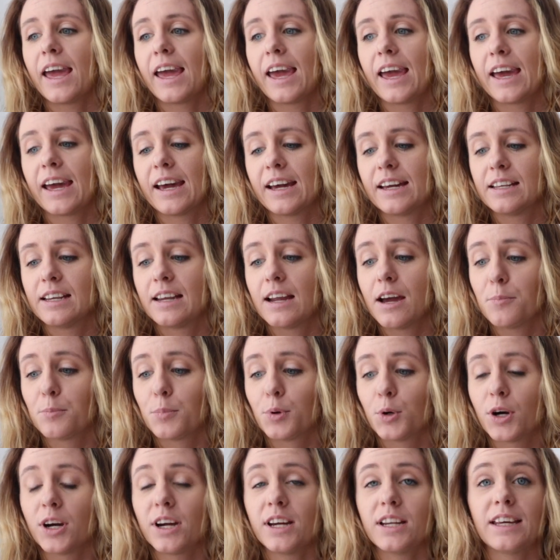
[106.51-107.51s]
and
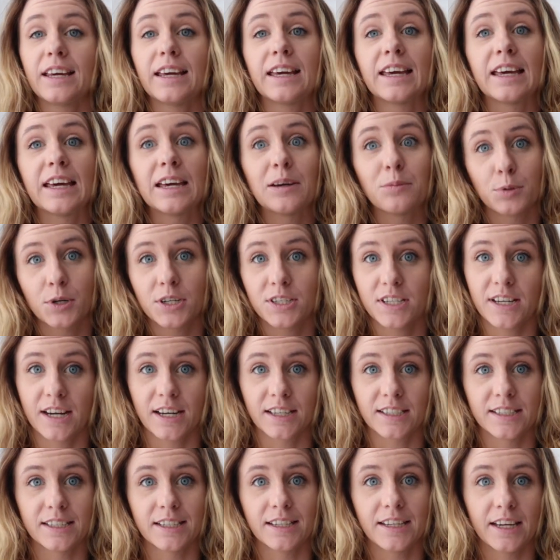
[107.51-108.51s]
put heat
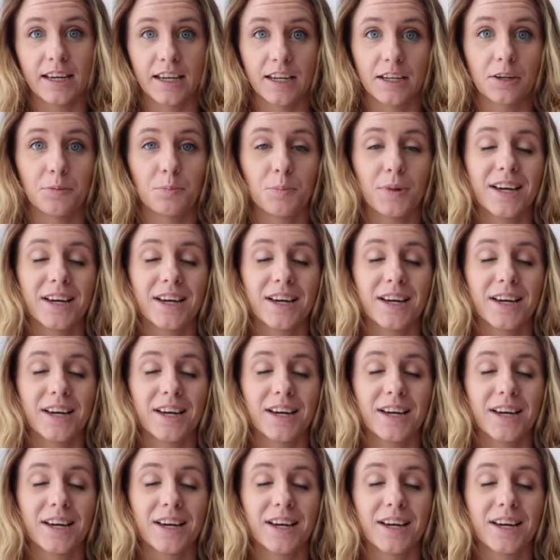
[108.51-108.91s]
protectant in